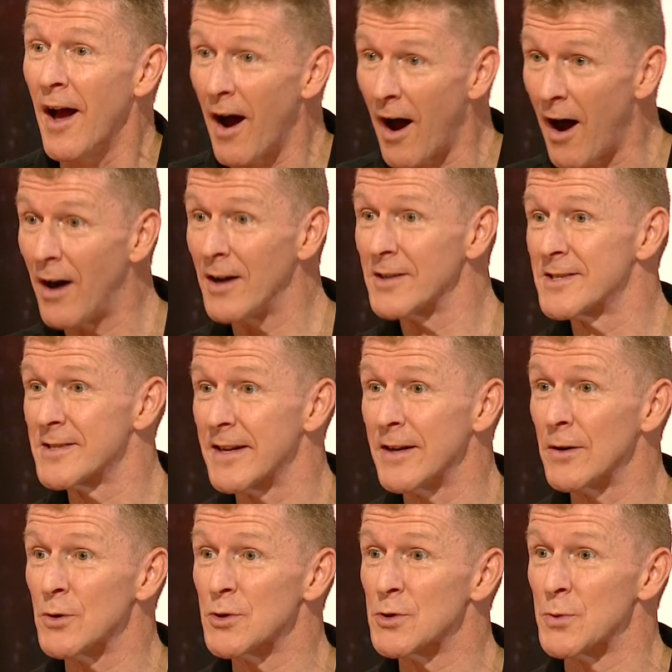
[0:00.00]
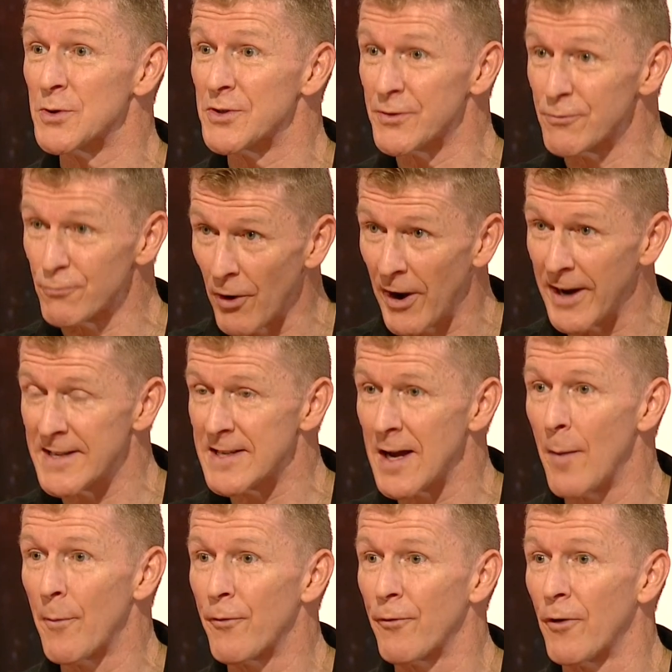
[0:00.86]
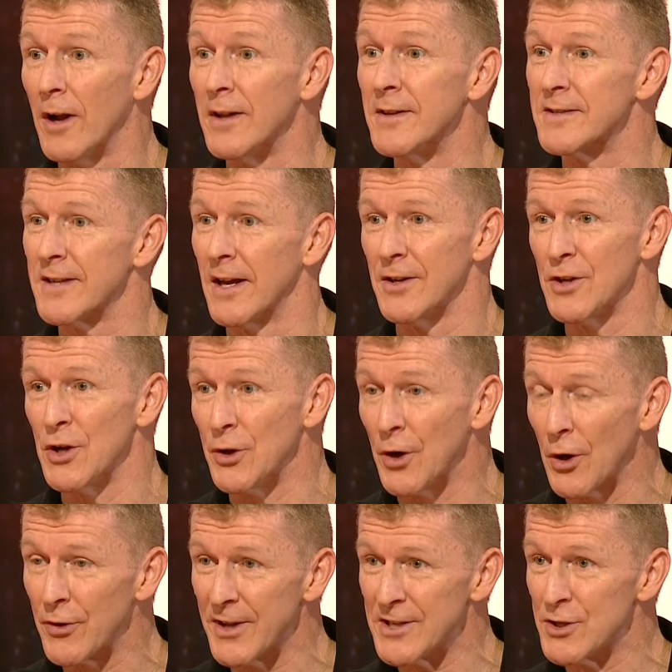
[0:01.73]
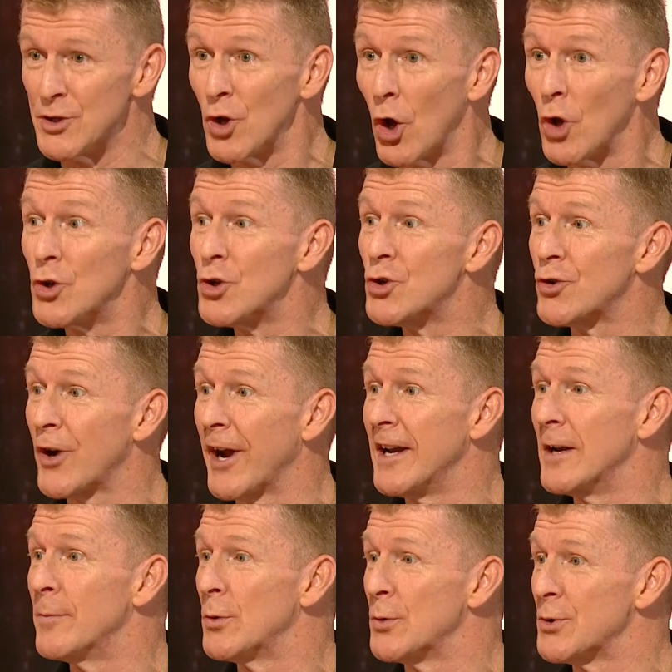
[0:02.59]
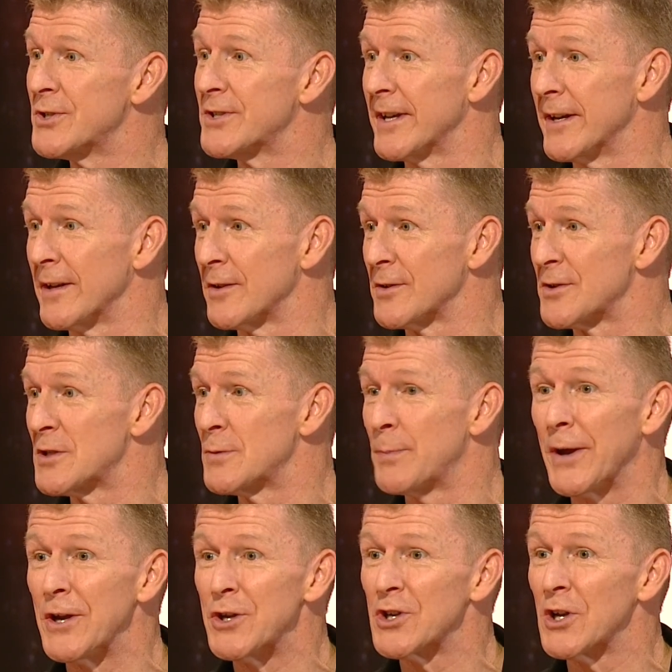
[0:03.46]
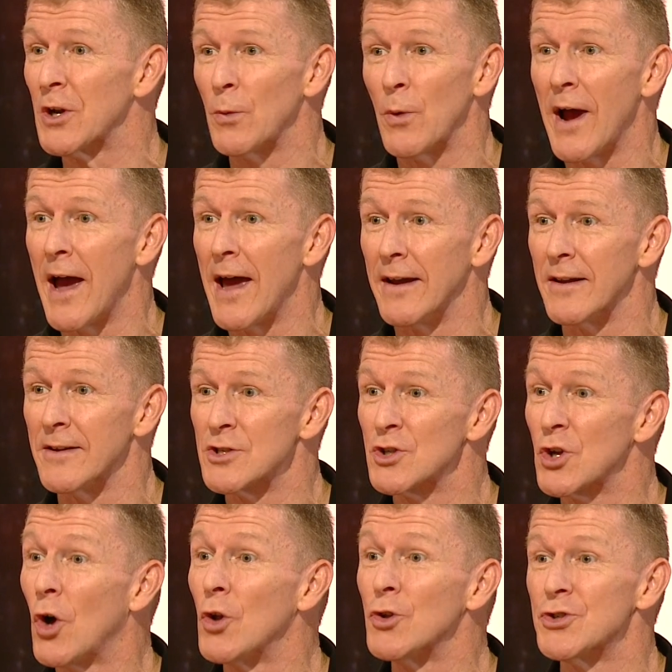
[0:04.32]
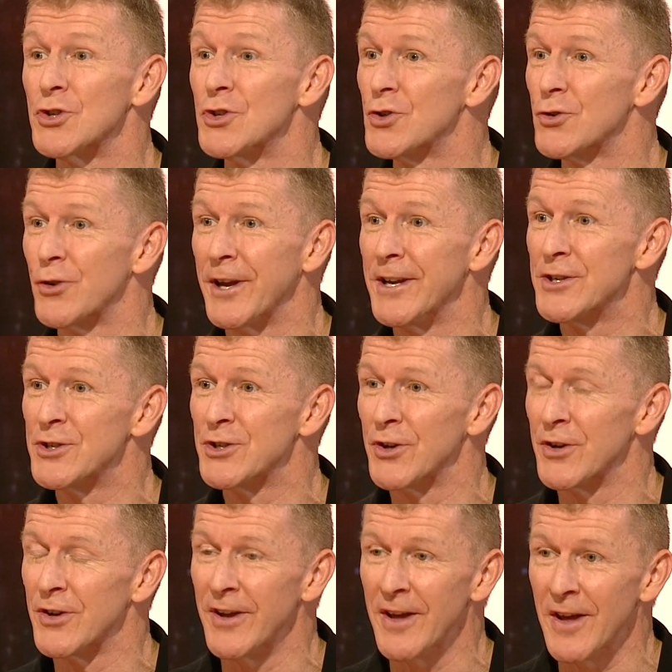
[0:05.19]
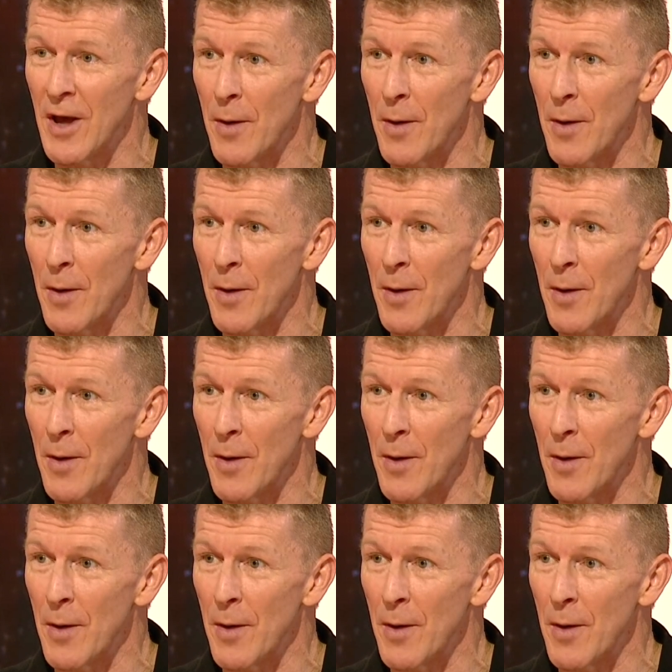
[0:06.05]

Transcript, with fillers: Hard skills was right up front, uh, you know, these non-trainable skills, spatial awareness, concentration,